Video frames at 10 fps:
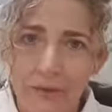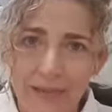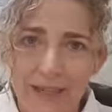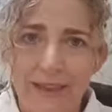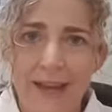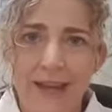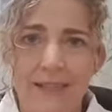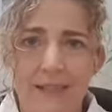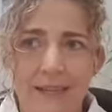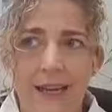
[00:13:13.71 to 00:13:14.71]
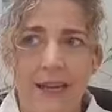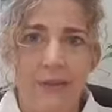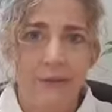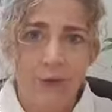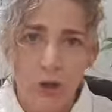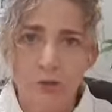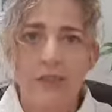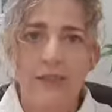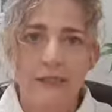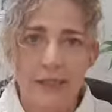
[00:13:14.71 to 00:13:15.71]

I'm in that state of constantly